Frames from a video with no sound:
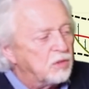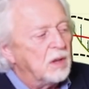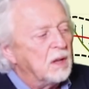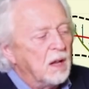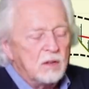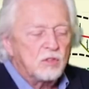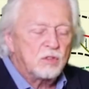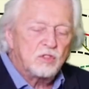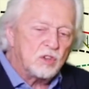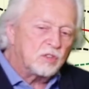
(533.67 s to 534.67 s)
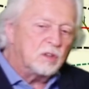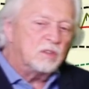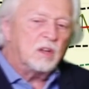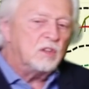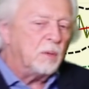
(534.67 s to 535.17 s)
see it's just
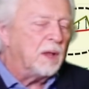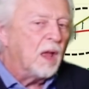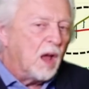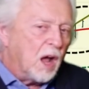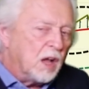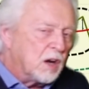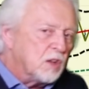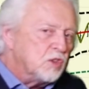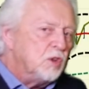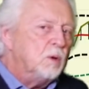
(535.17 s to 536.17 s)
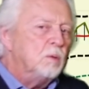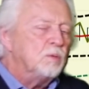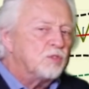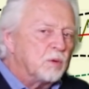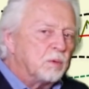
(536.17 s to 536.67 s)
continuing. An
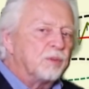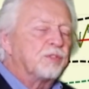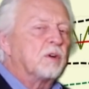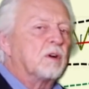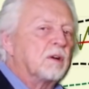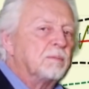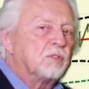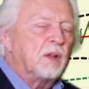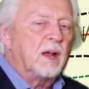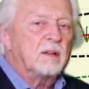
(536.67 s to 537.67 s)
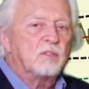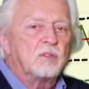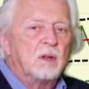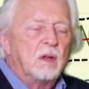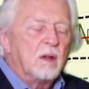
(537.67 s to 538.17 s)
unusual
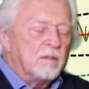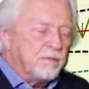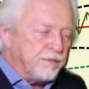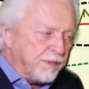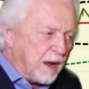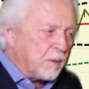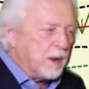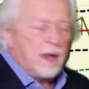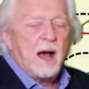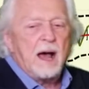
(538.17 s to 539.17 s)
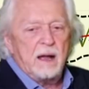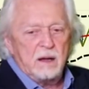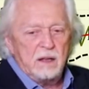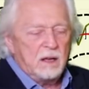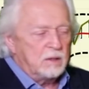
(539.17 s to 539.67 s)
circumstance, very
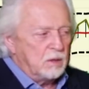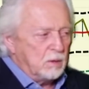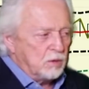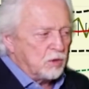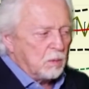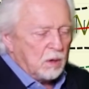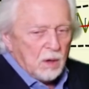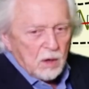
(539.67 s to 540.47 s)
highly unusual,